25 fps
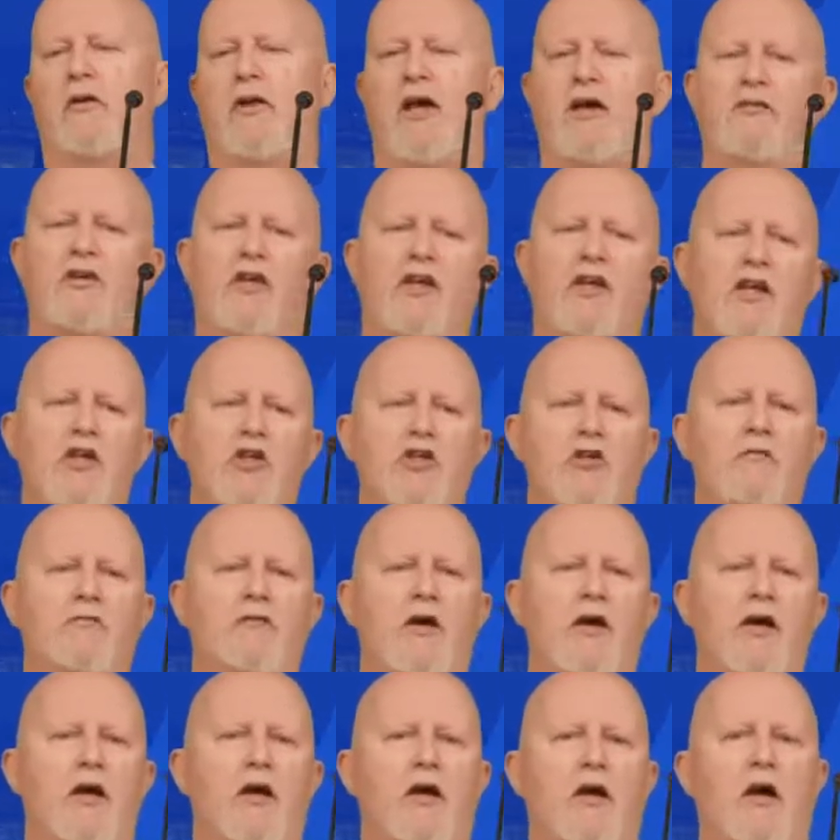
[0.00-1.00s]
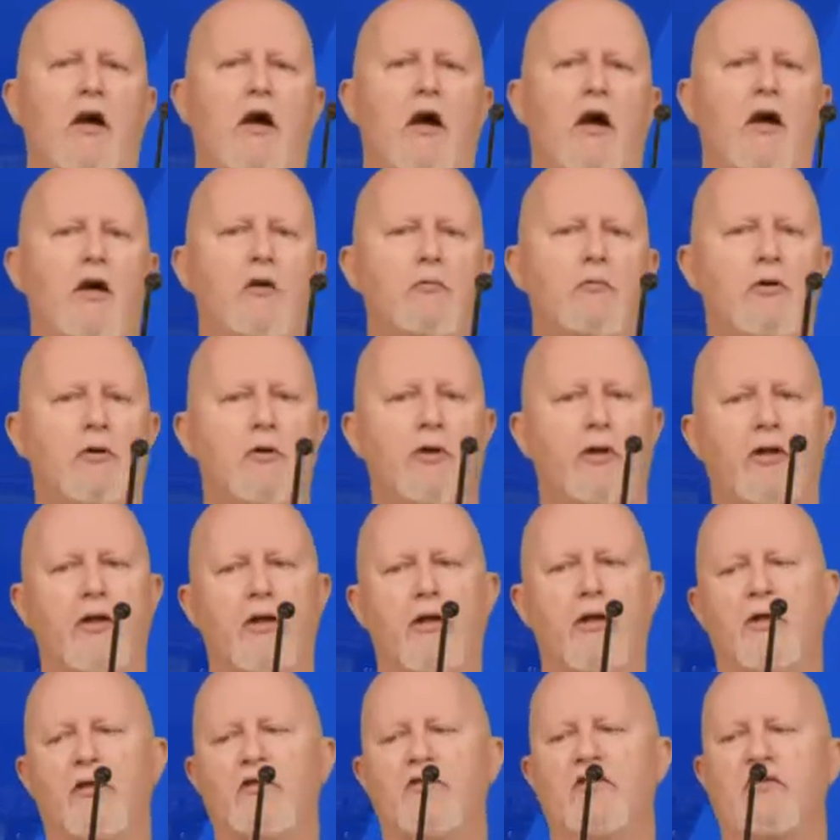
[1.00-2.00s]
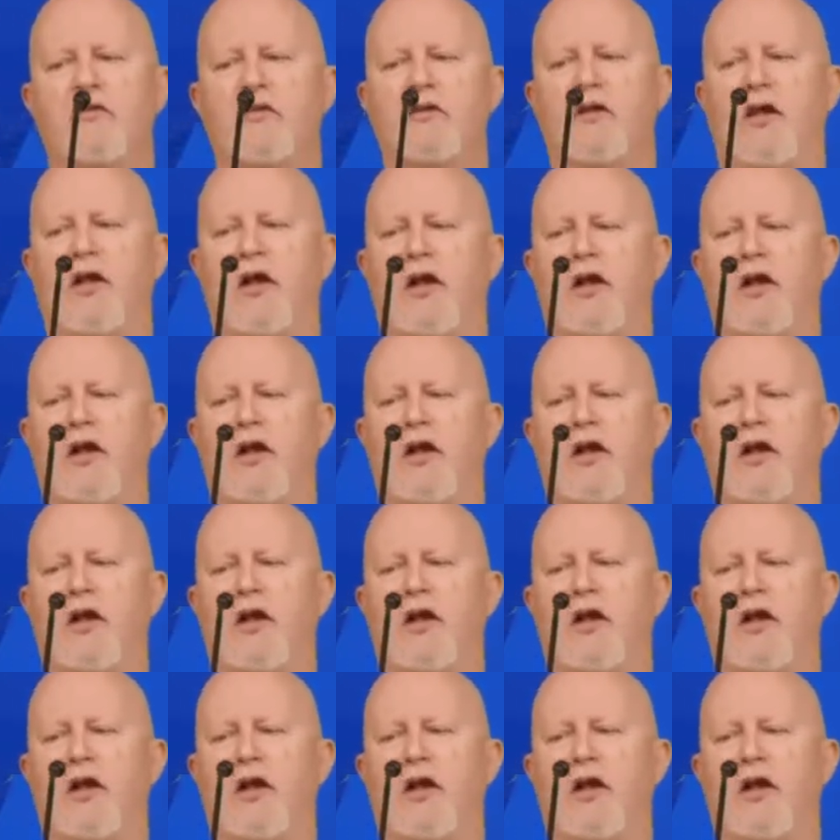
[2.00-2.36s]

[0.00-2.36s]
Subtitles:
navigation via hyperlinks